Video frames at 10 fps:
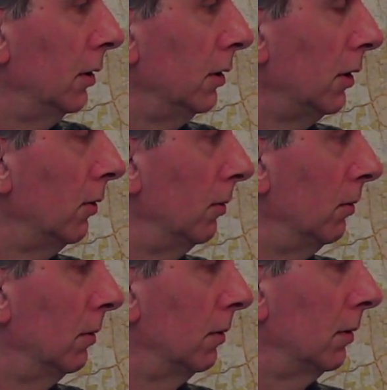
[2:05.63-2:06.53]

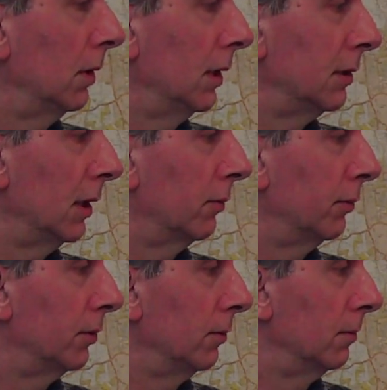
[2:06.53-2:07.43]
u is
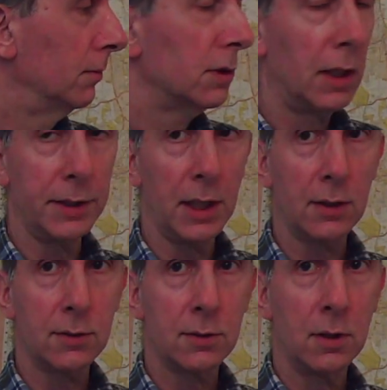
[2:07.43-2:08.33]
equal to sine
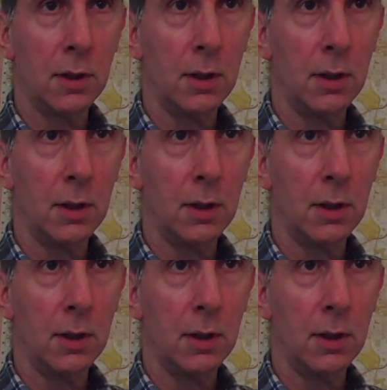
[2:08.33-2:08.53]
x,